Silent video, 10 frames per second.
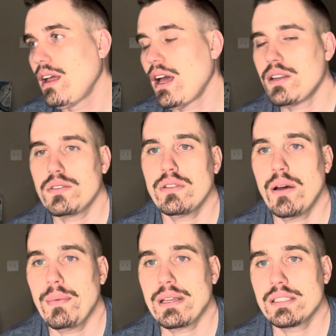I do love
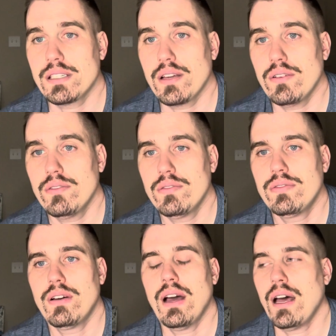myself,
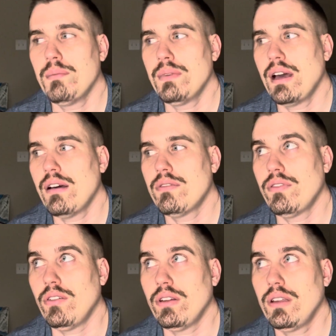not
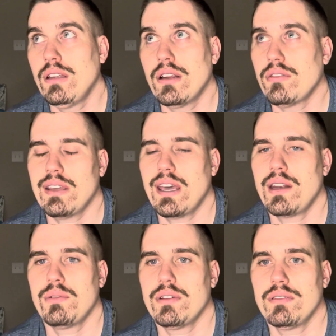fully. I don't think
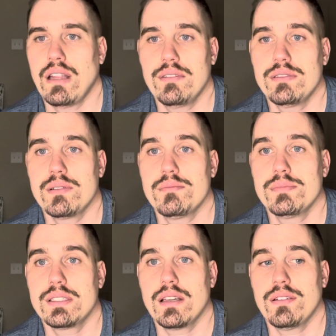anyone loves
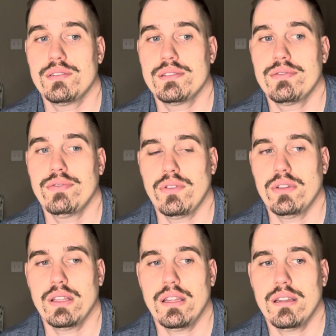themselves
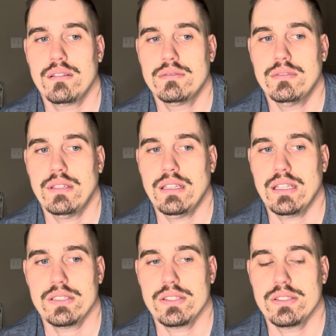fully
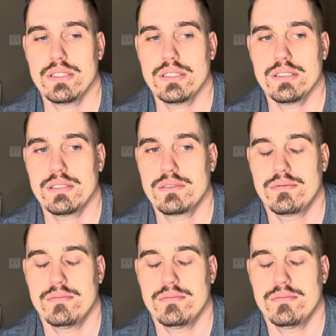unless you're just